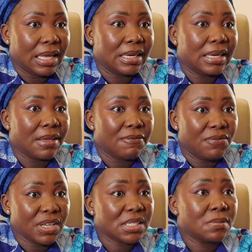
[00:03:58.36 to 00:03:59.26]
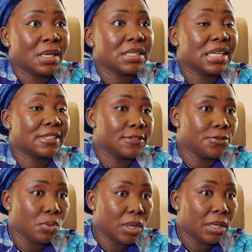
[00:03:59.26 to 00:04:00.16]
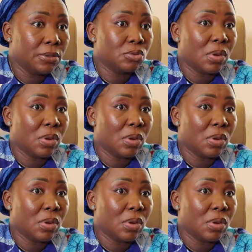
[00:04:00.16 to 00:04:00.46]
and the investment that is going into